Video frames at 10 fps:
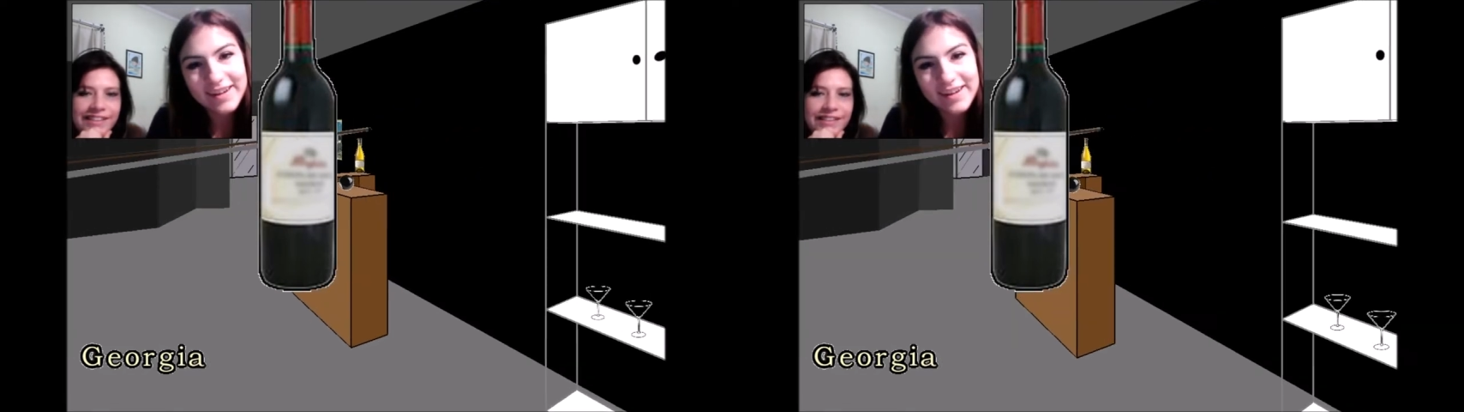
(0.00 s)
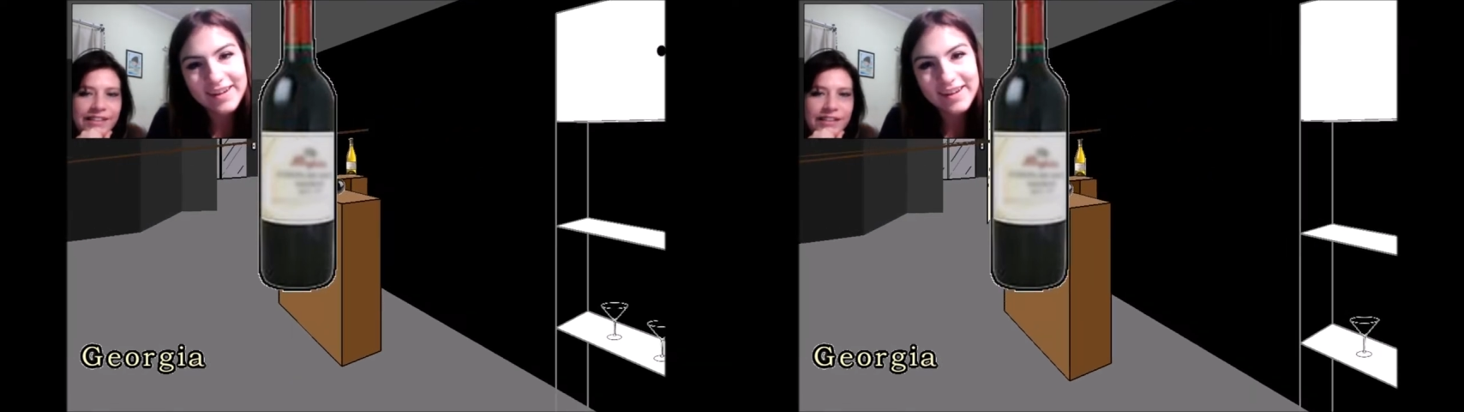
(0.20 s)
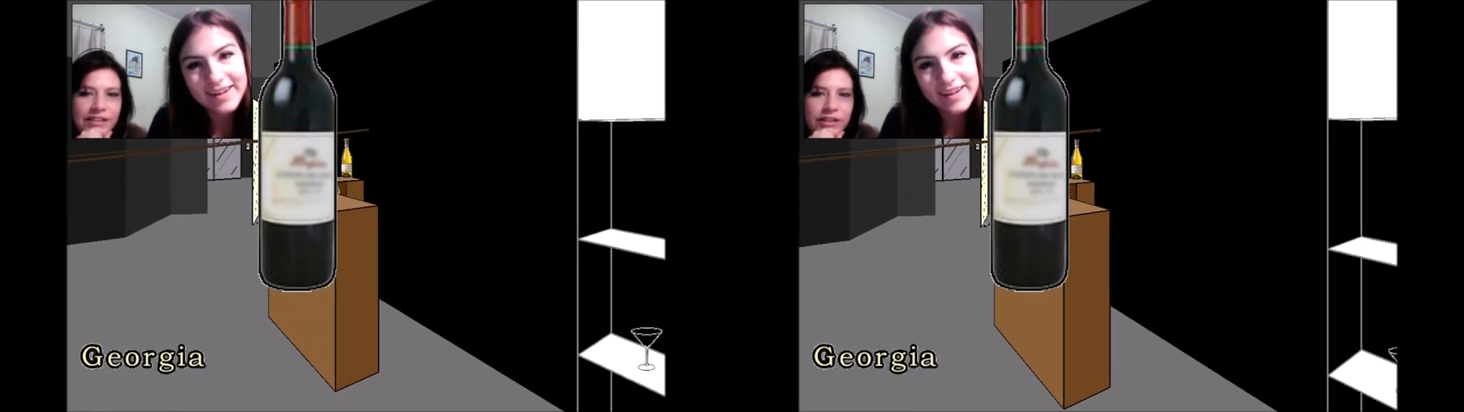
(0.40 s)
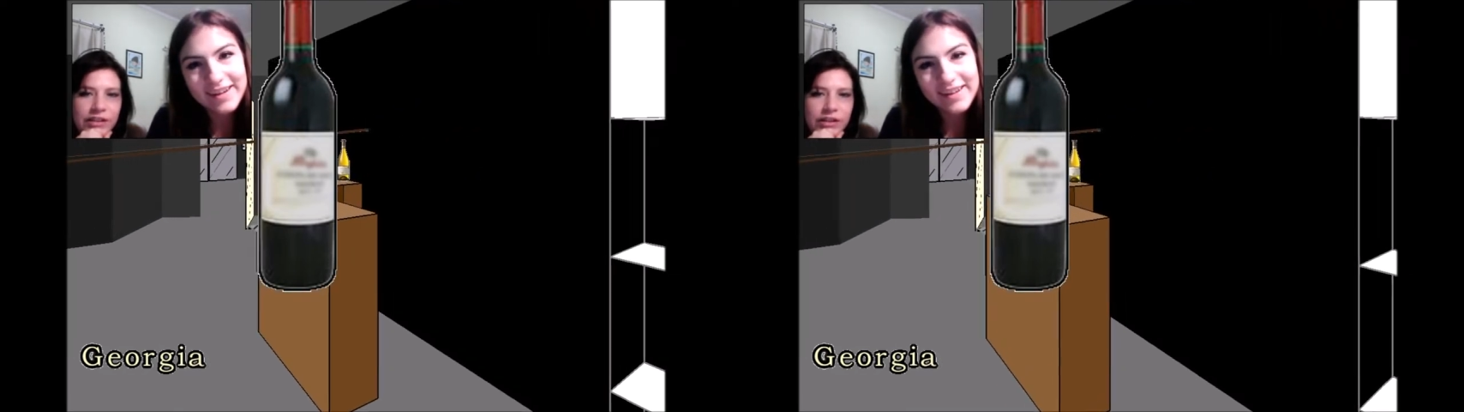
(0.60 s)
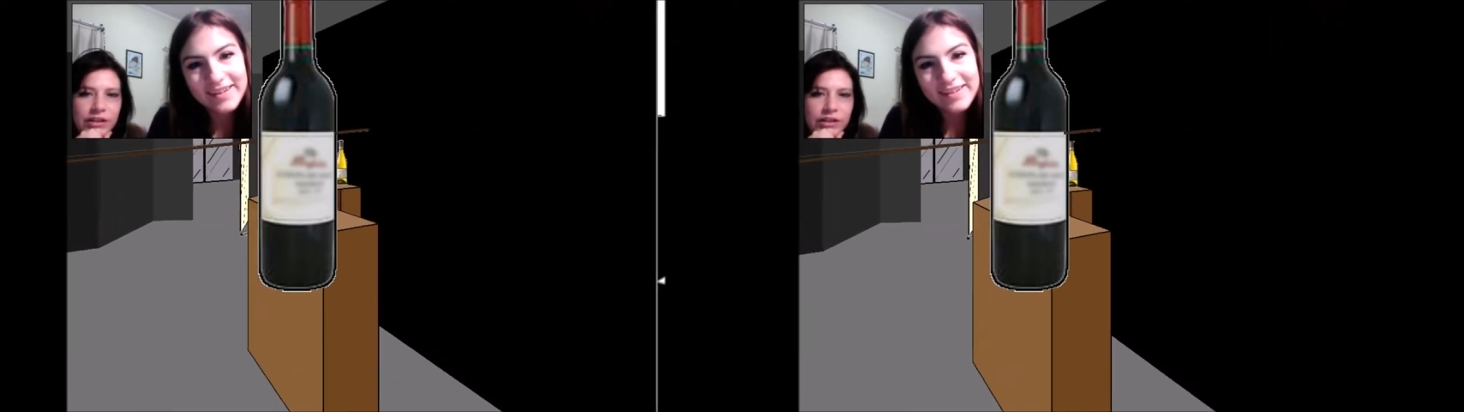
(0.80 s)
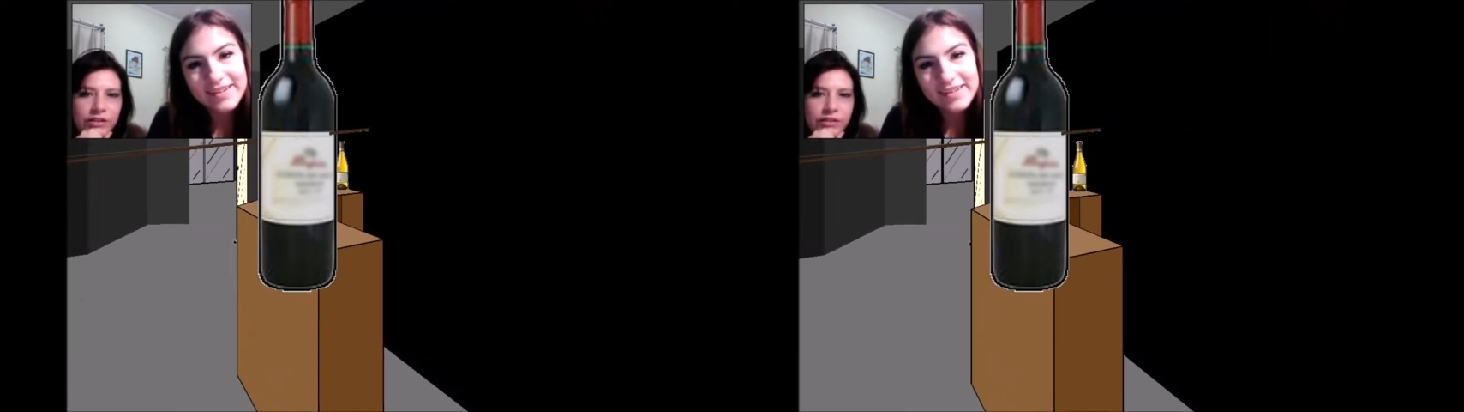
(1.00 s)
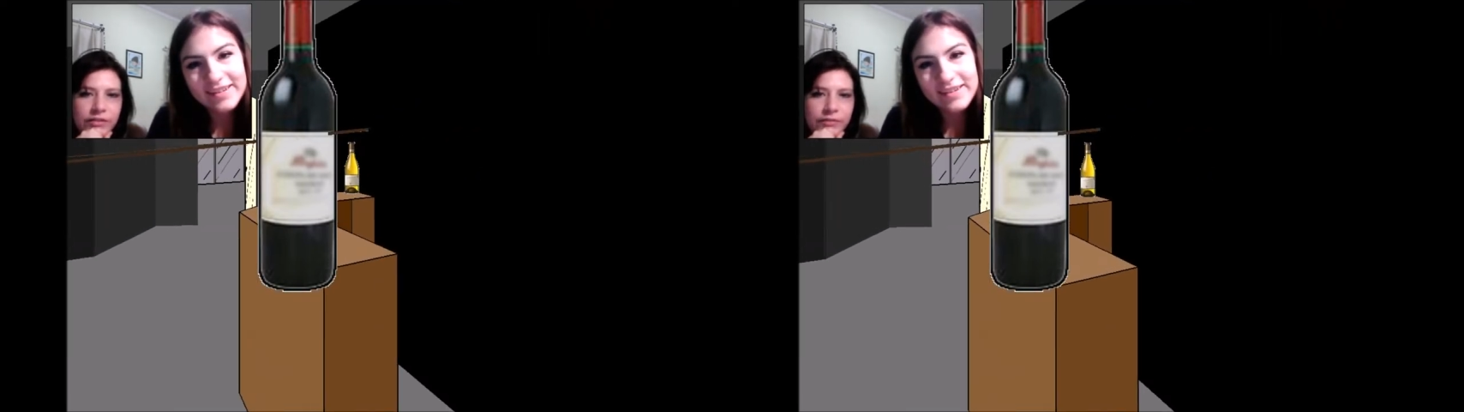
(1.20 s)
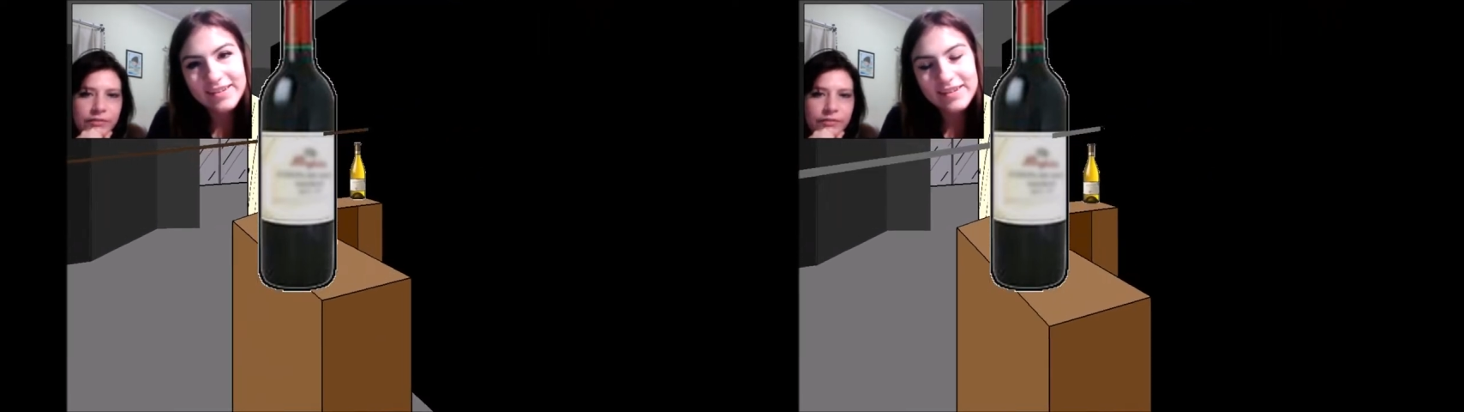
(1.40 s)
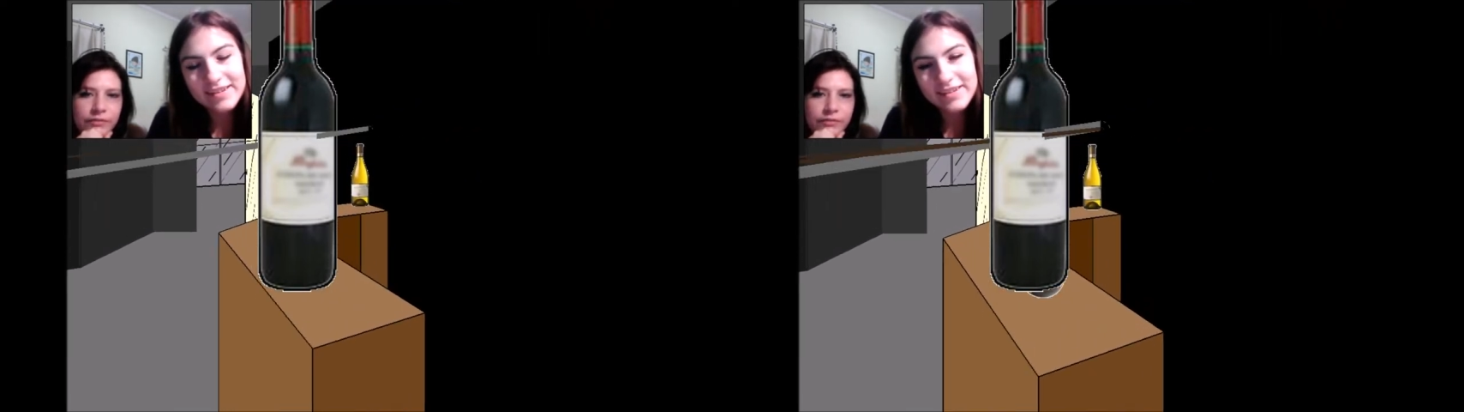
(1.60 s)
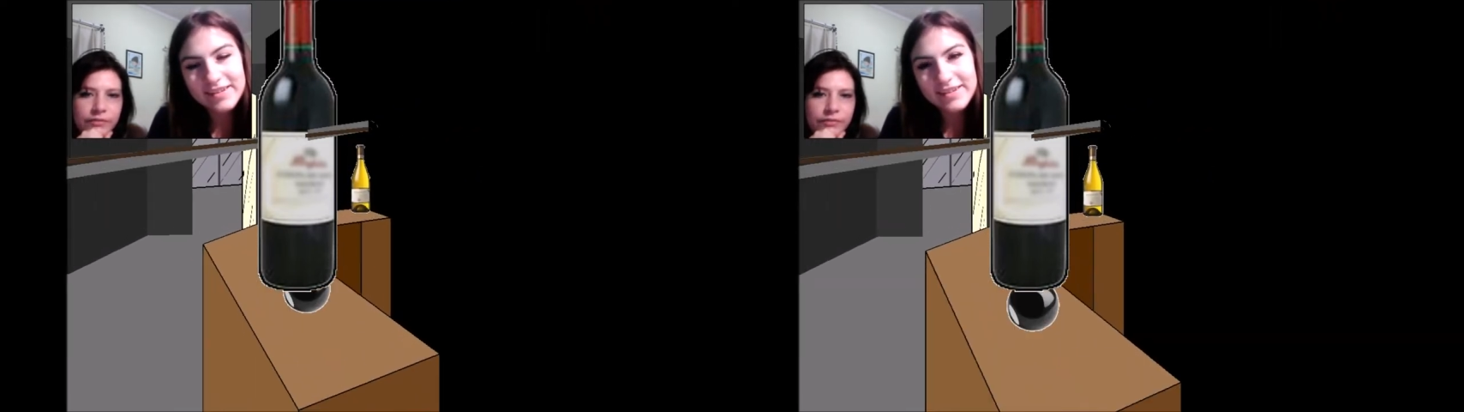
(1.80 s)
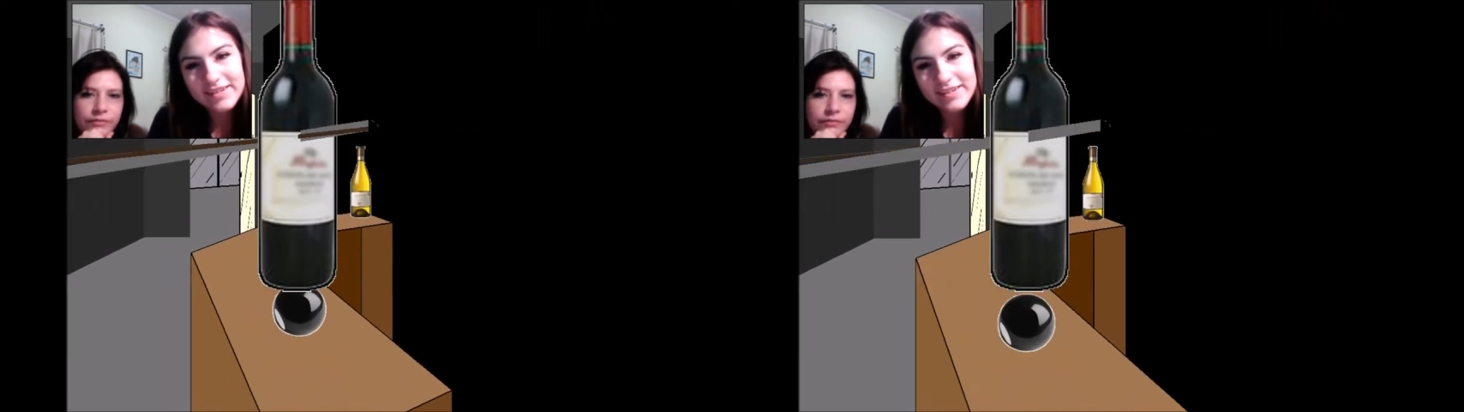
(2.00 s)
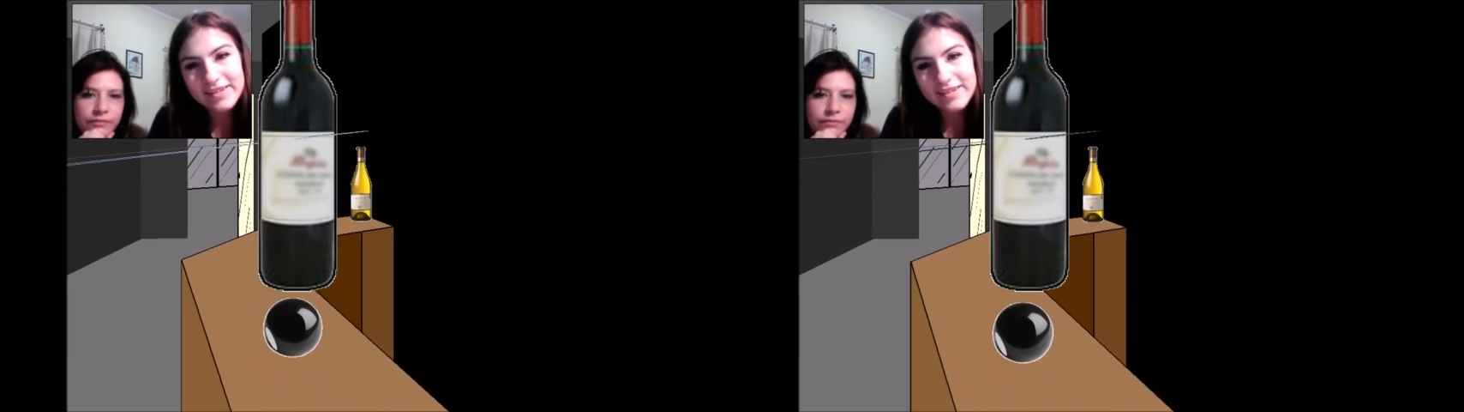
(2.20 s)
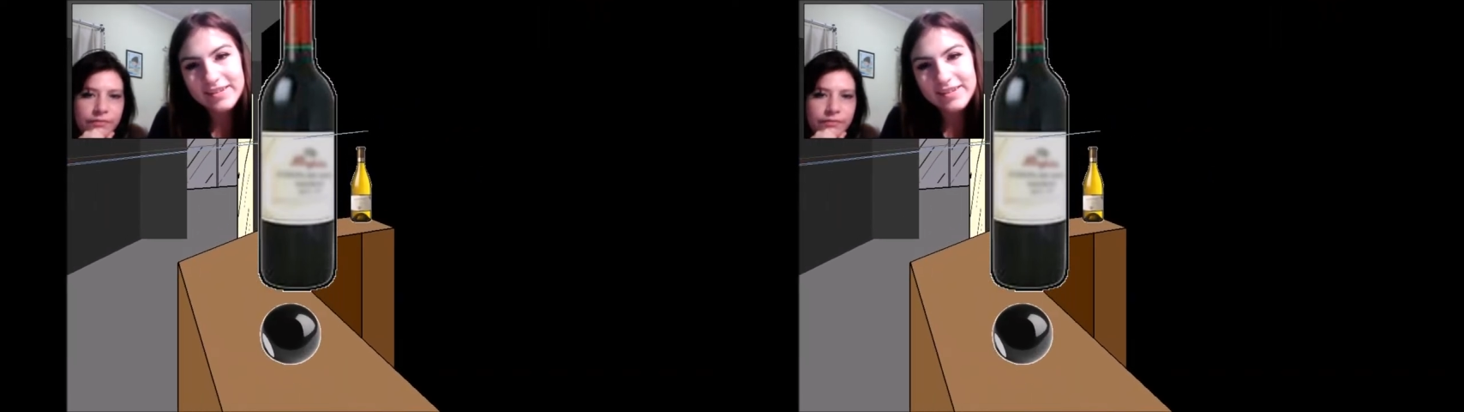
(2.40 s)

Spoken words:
(no one is talking)